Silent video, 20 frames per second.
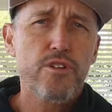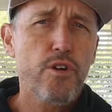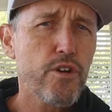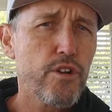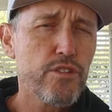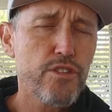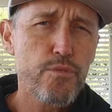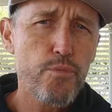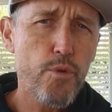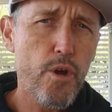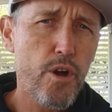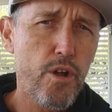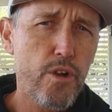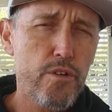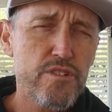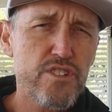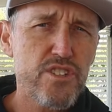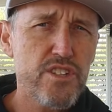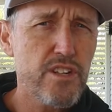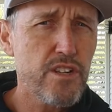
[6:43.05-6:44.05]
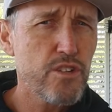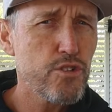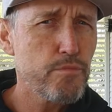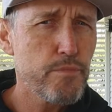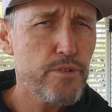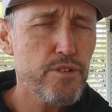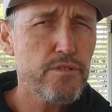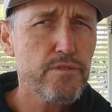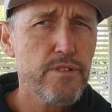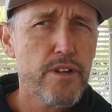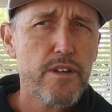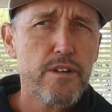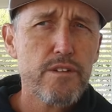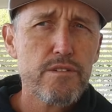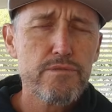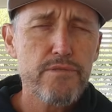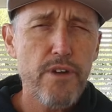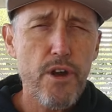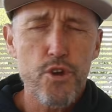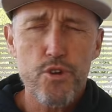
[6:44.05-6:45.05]
Got on the roll and did a little bit of
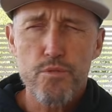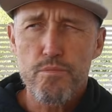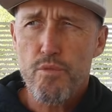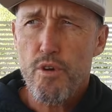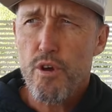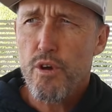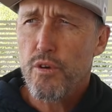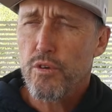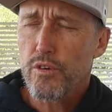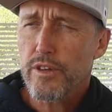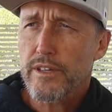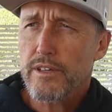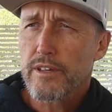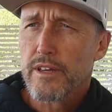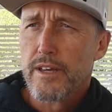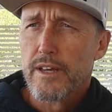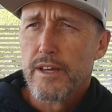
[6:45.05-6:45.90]
foam rolling.